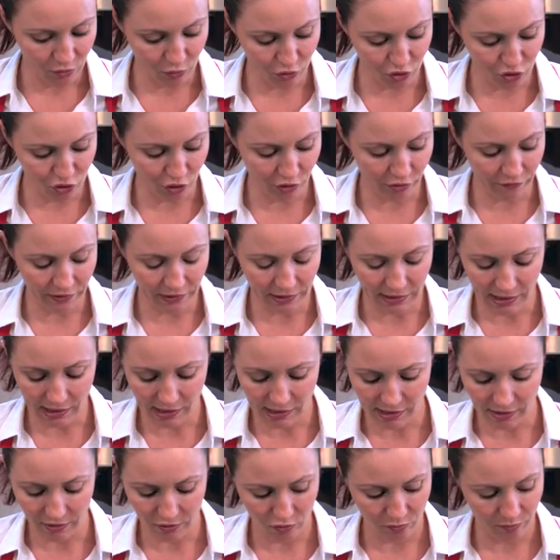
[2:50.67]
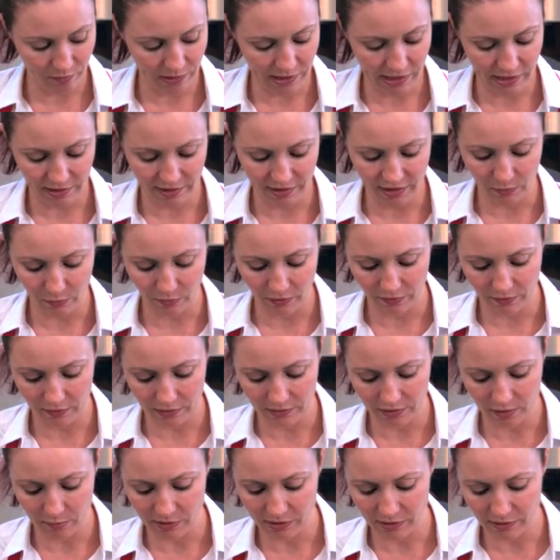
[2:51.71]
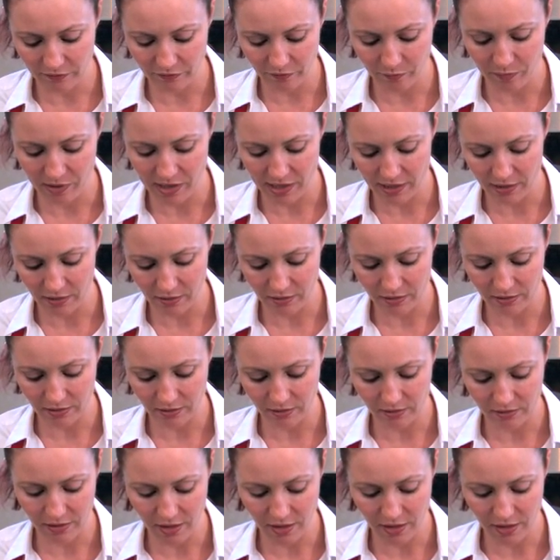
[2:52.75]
To serve it, I like to plate it with a little bit of pine nuts on